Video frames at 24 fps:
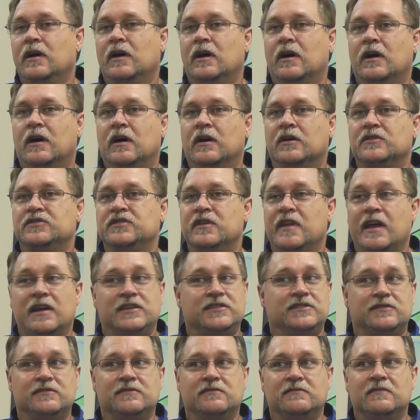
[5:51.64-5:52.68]
Uh, so
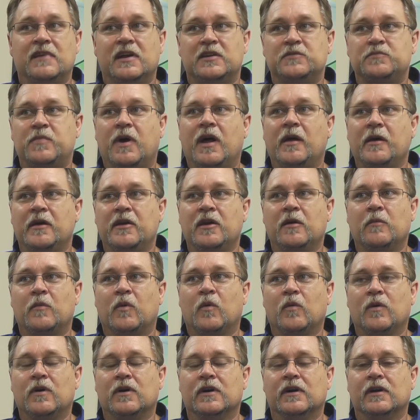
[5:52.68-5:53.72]
that's that's probably
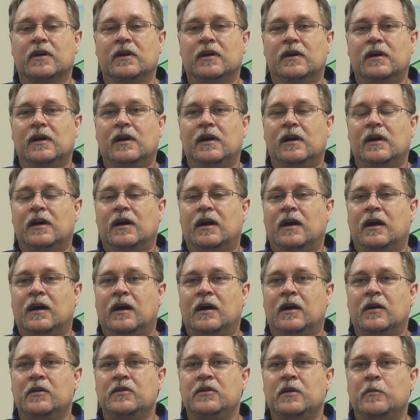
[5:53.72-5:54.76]
number one.
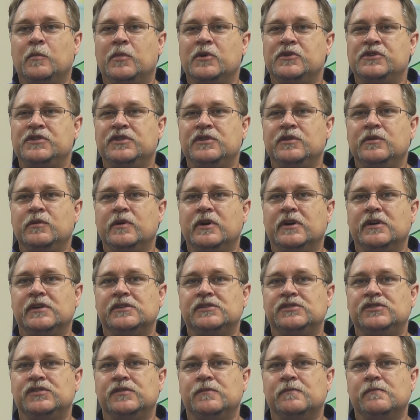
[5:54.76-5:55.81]
Uh, number two
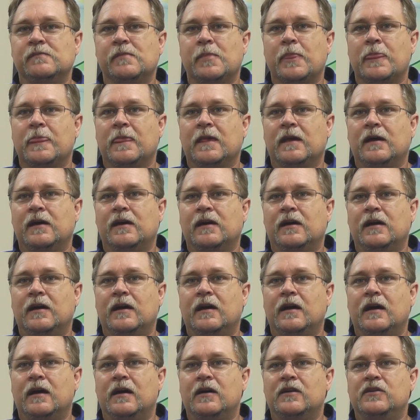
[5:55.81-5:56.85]
is
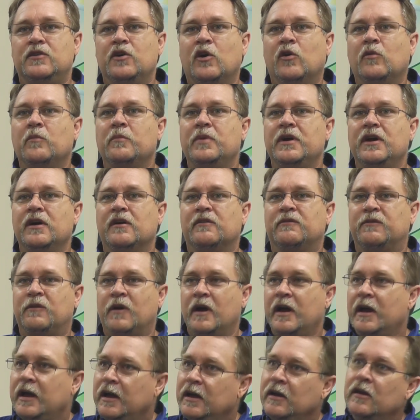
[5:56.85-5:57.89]
don't be
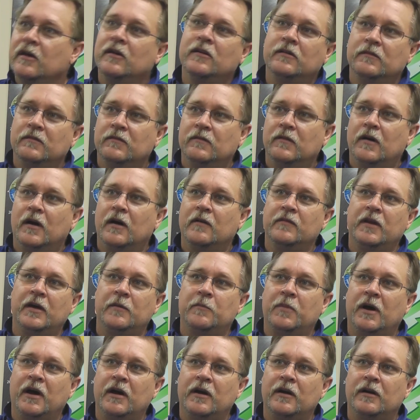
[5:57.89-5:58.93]
afraid of
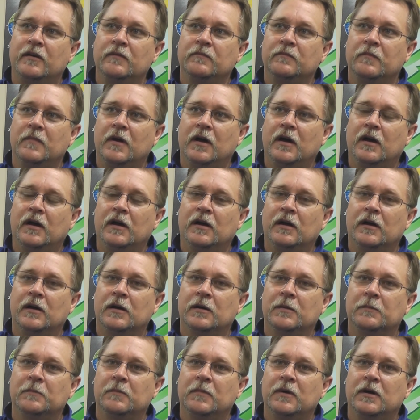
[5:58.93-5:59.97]
NetBiter.
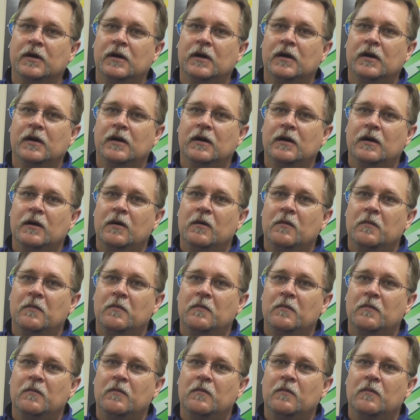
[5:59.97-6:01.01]
Um,
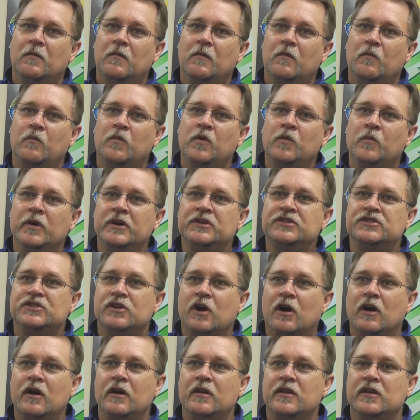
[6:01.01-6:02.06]
when we
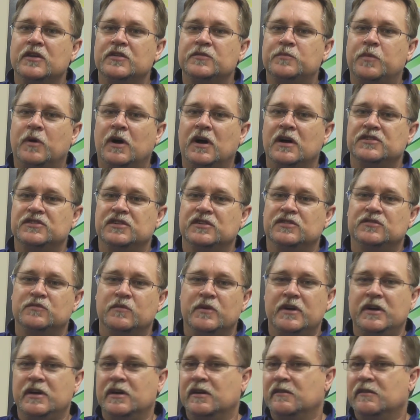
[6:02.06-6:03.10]
started this process, we